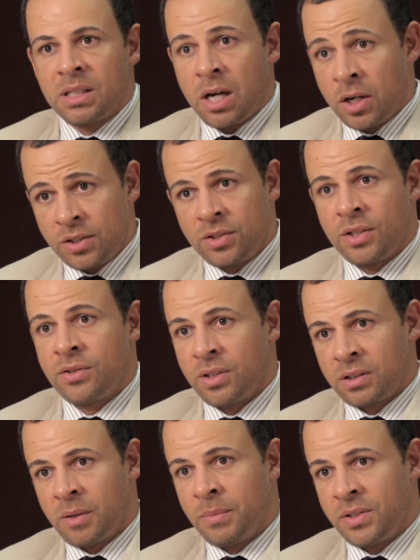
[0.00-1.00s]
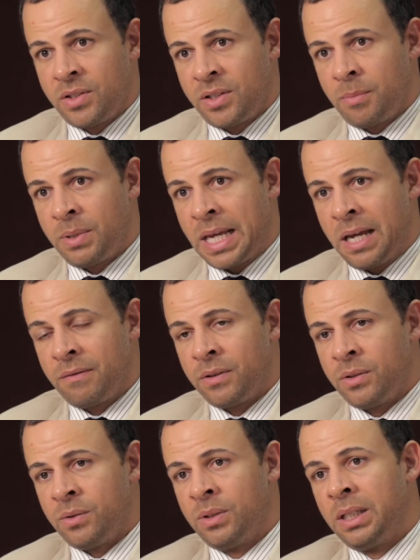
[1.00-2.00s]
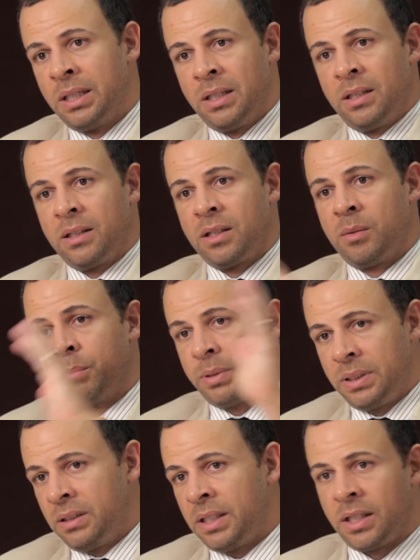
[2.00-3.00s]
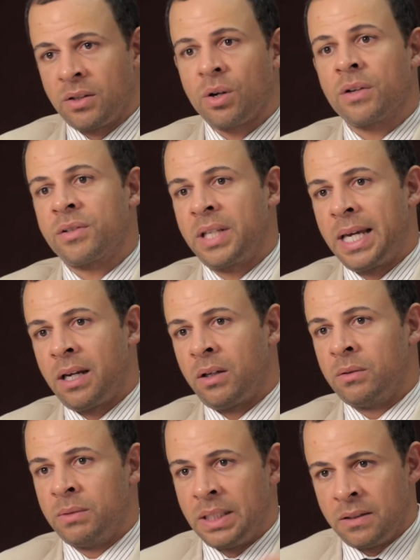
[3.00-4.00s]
the Arts District on Mississippi Avenue completely across town